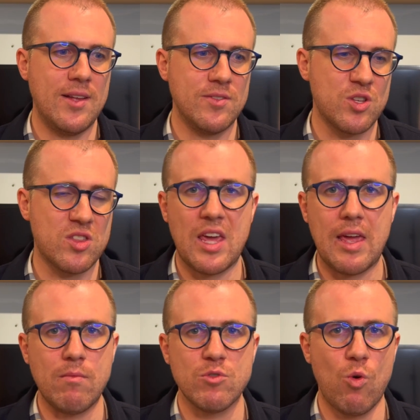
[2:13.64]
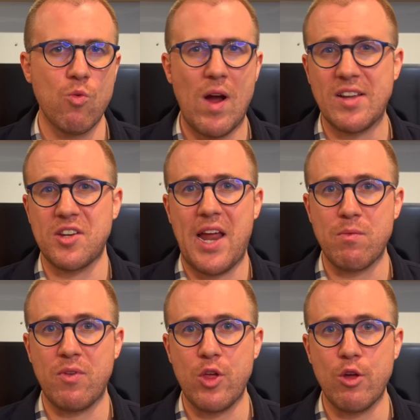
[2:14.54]
themes will resonate
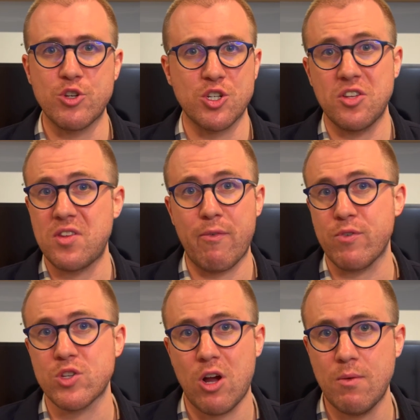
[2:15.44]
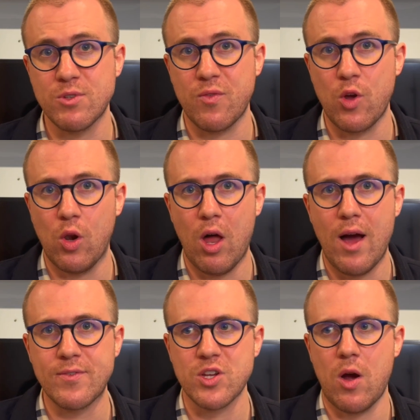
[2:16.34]
with you just at different times of your
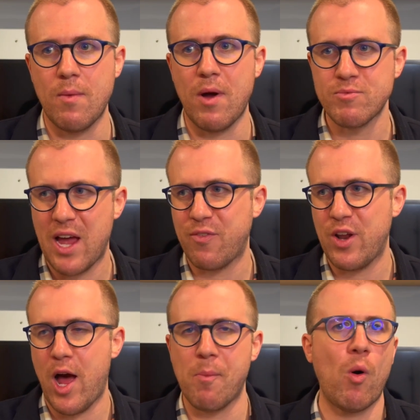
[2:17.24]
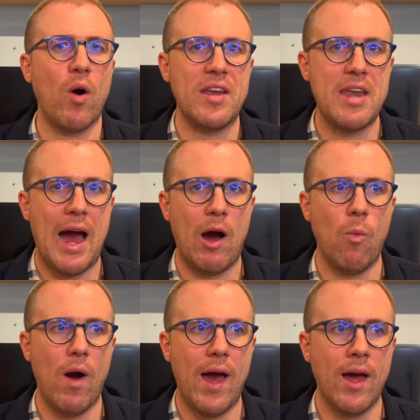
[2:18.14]
life. So I'm definitely at a point now
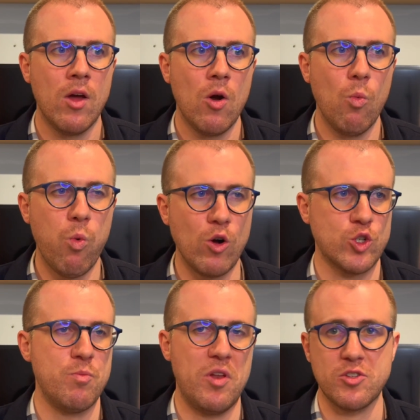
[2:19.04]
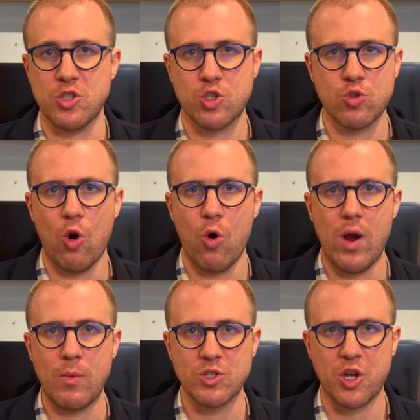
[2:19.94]
where Watchmen as a
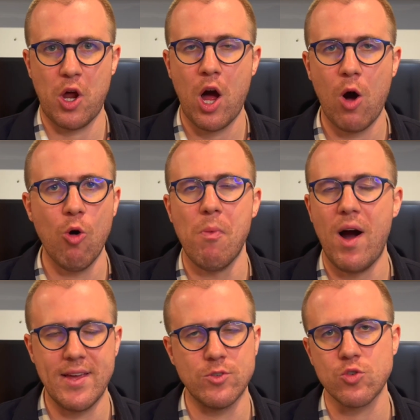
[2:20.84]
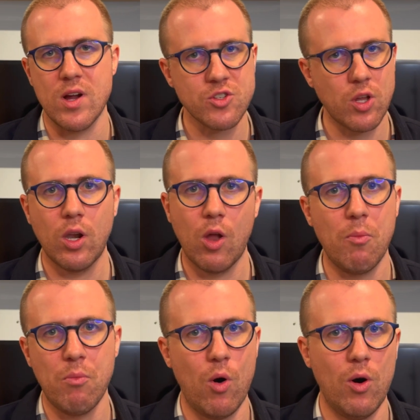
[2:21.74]
story was going to hold my interest a lot
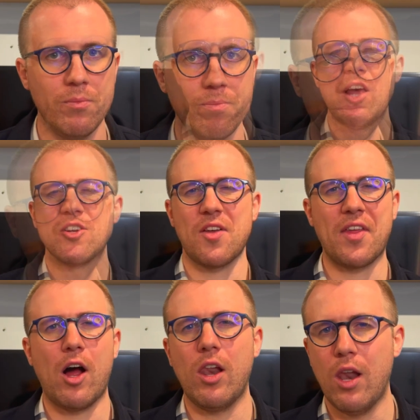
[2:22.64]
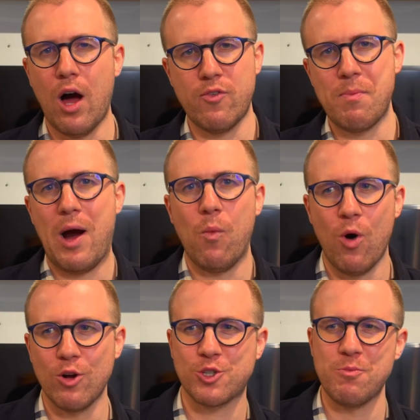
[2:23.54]
more. Something I love about
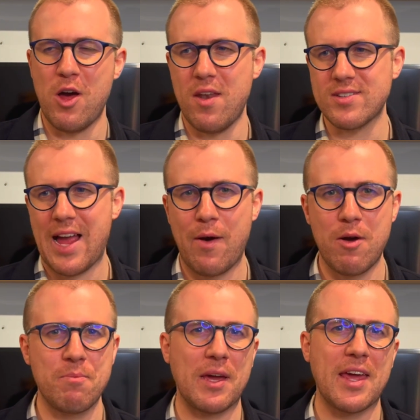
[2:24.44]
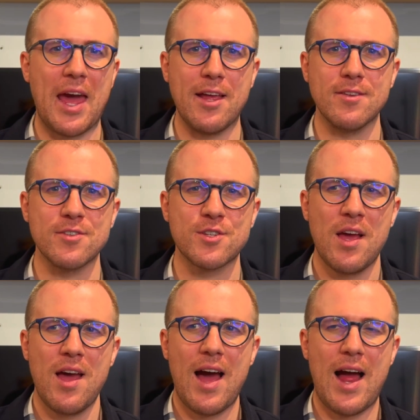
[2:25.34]
Watchmen is how it begins
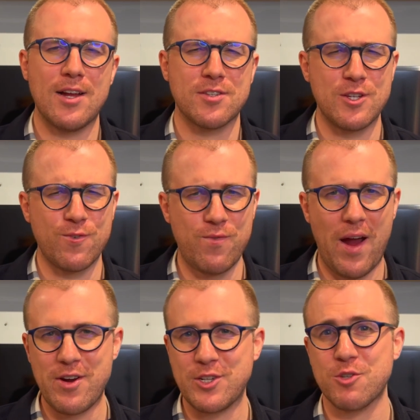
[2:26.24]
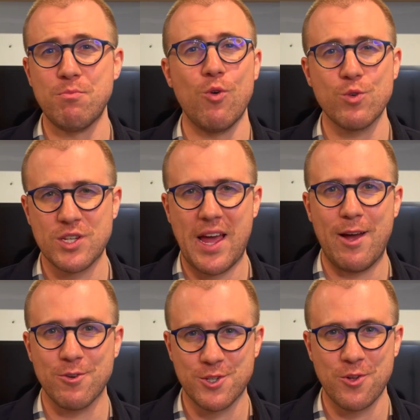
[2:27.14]
as this very small
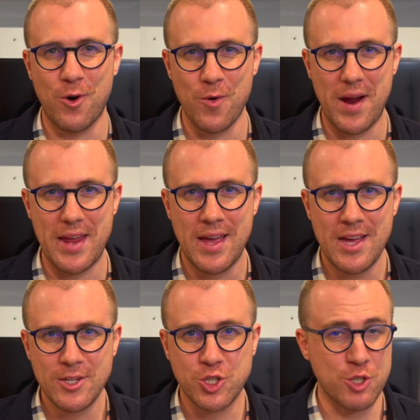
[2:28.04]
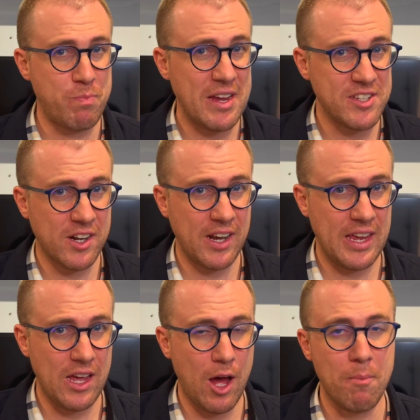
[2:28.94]
scale story, just
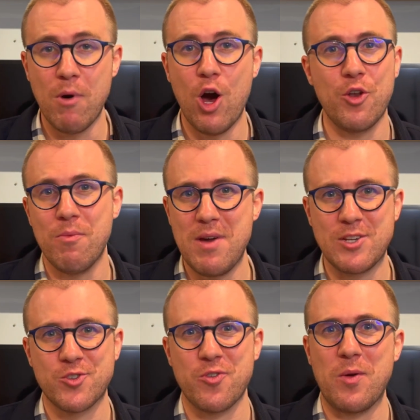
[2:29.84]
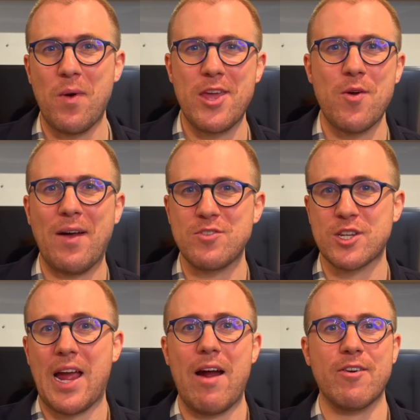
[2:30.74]
basically a murder mystery where you have this
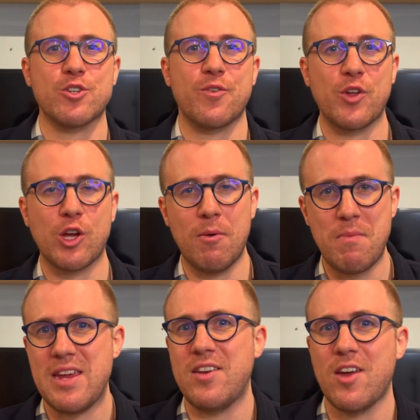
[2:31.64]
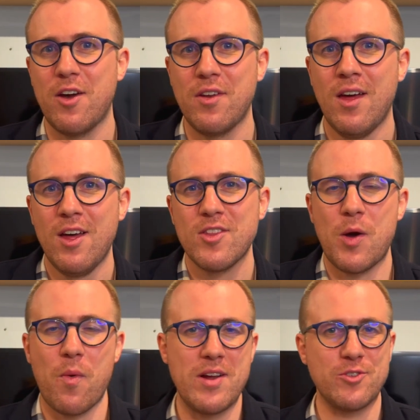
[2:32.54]
character of the comedian
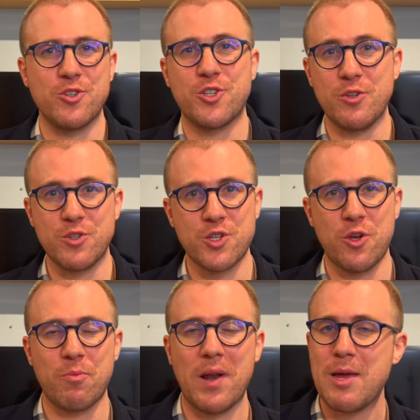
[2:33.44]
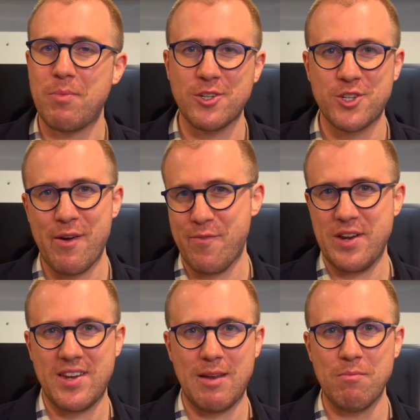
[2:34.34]
that we're introduced to, played by Jeffrey
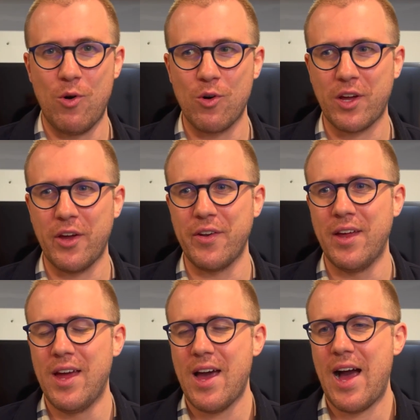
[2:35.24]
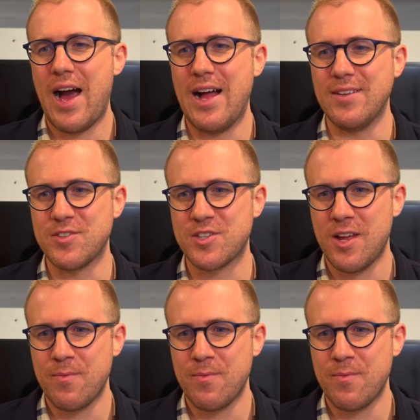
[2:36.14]
Dean Morgan, and